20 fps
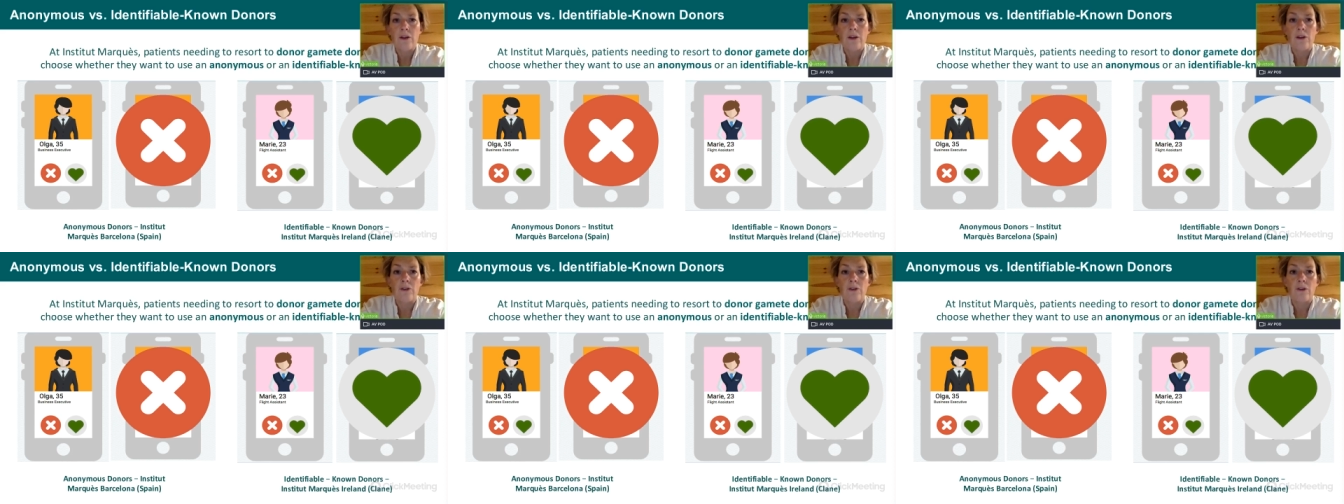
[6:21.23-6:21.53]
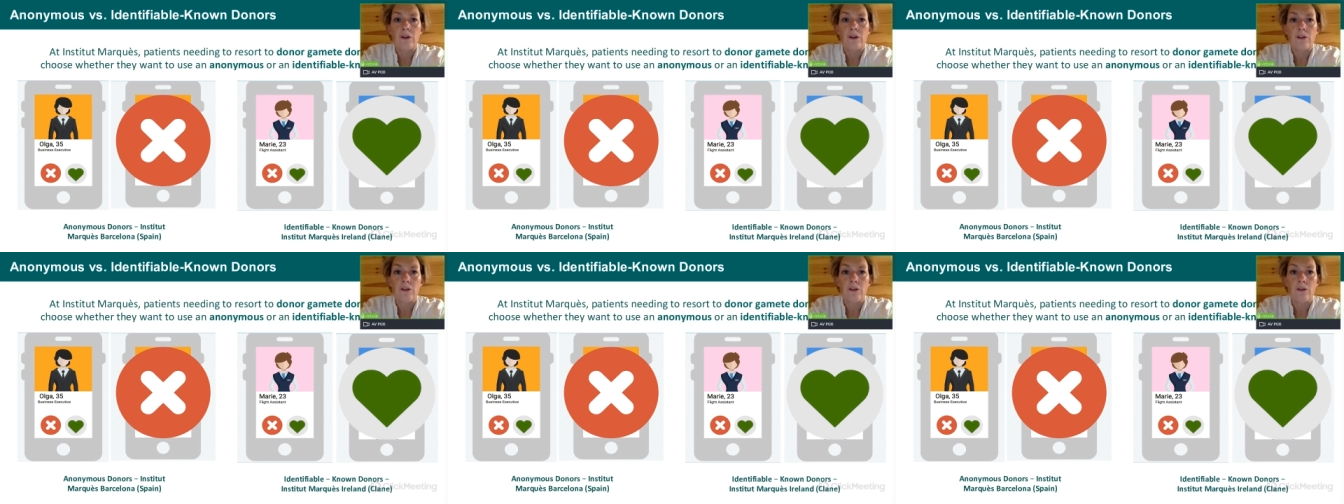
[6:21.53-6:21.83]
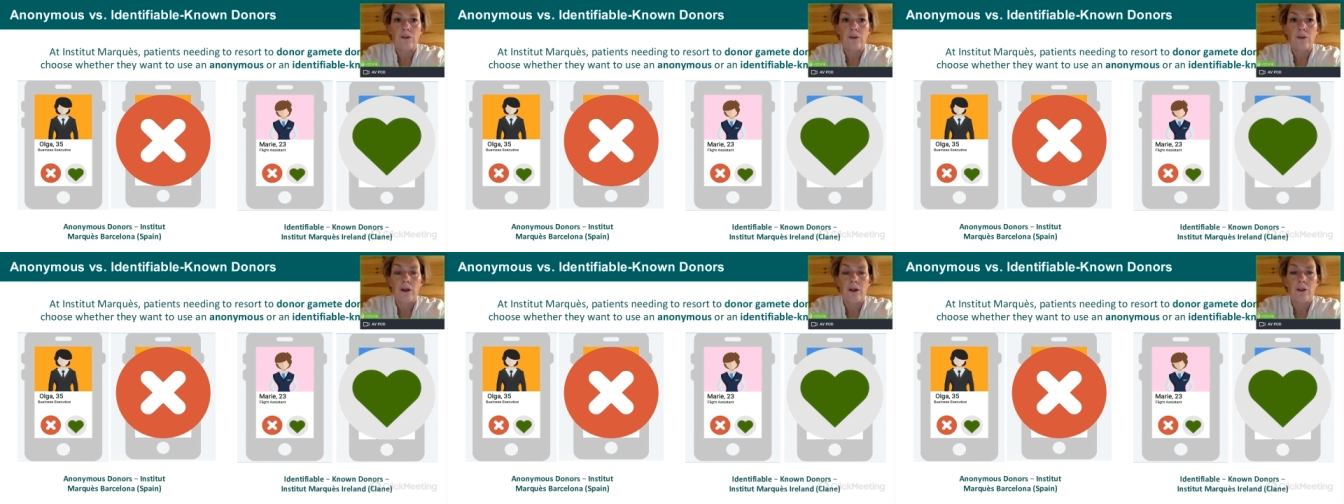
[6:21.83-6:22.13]
you can
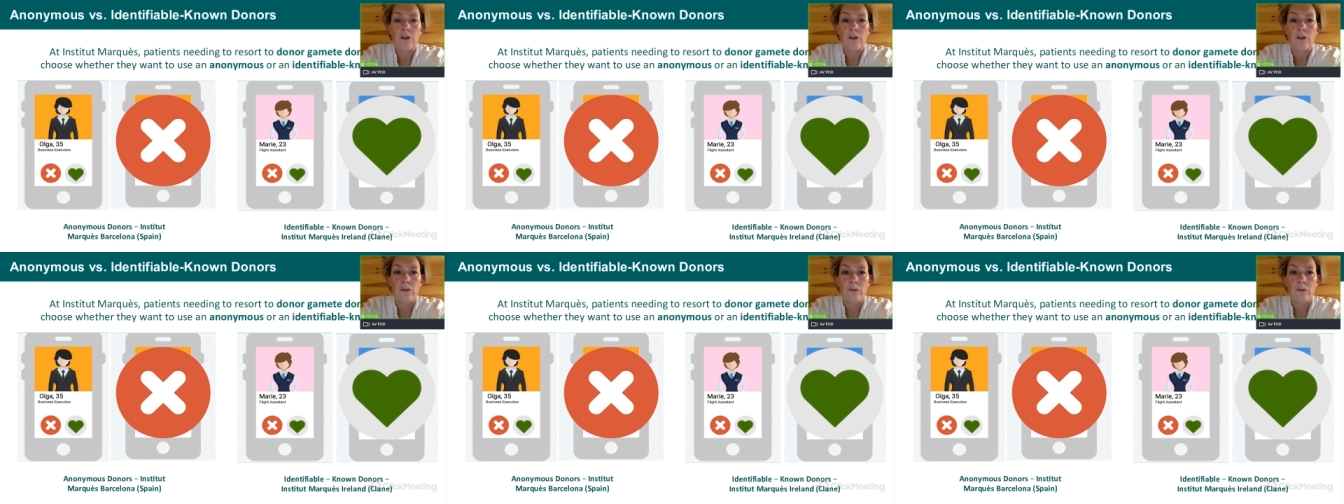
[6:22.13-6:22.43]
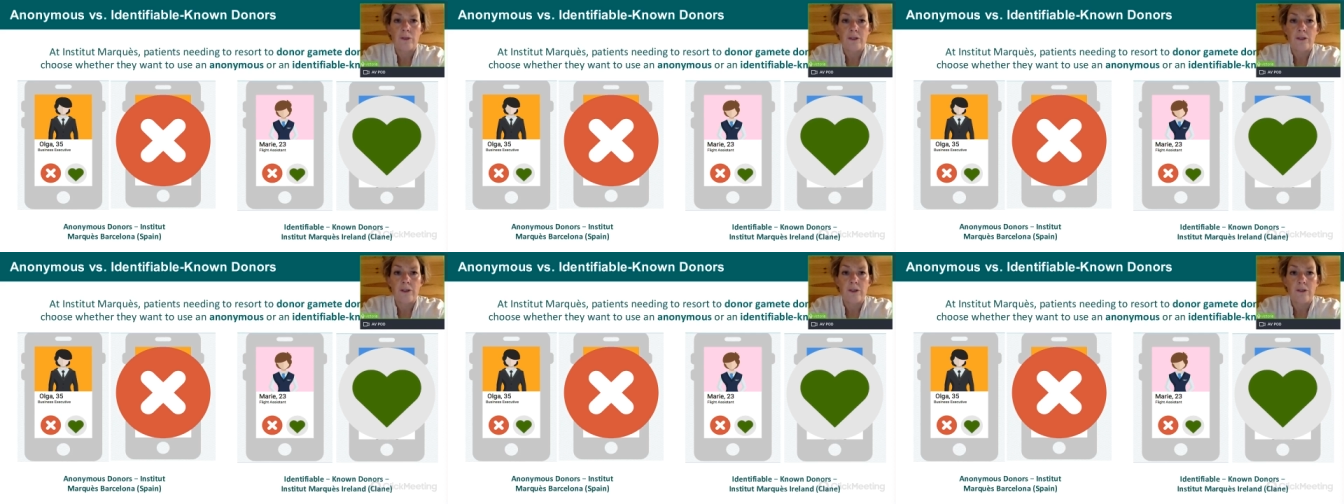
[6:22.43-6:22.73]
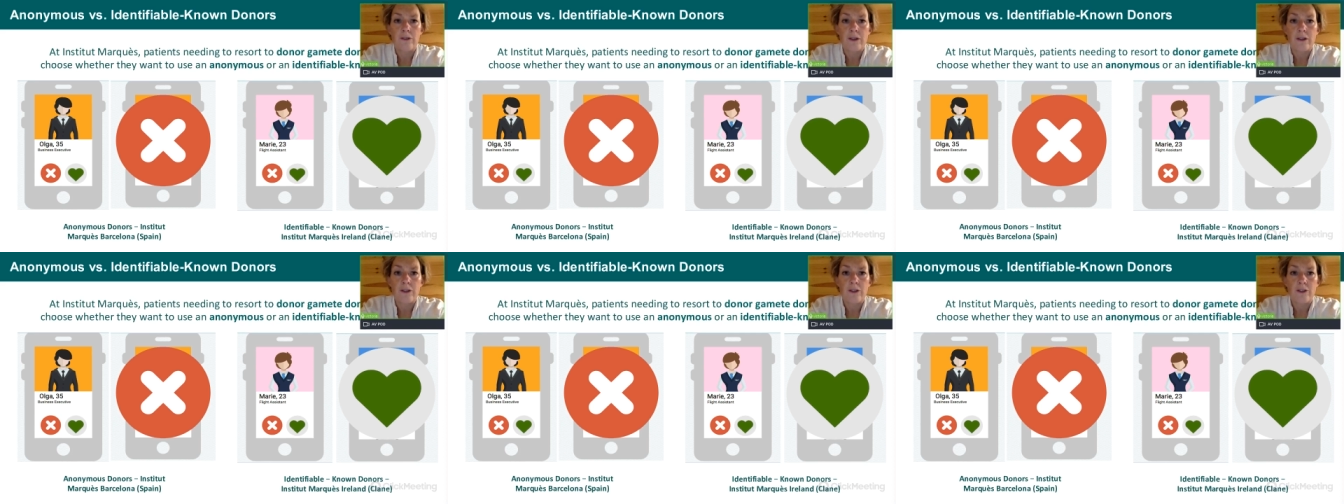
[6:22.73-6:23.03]
do anonymous
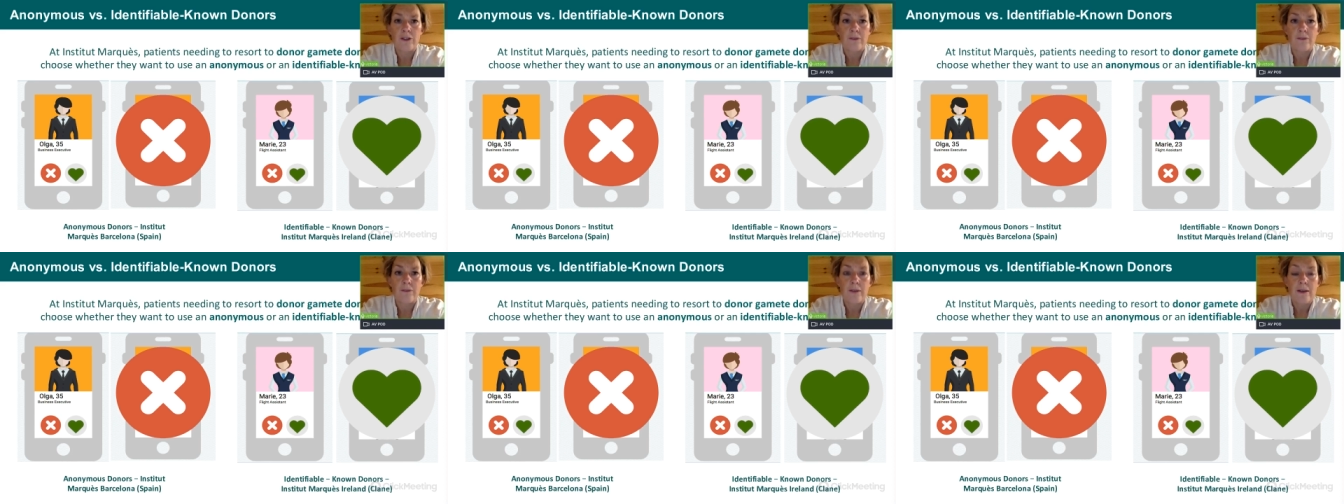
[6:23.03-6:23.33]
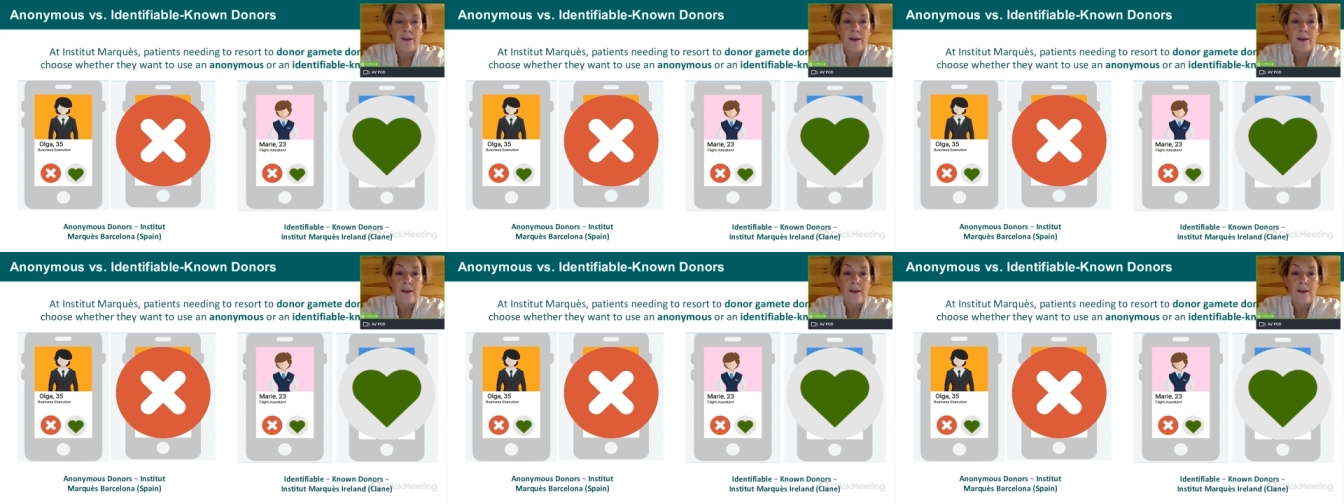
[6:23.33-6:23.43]
donation.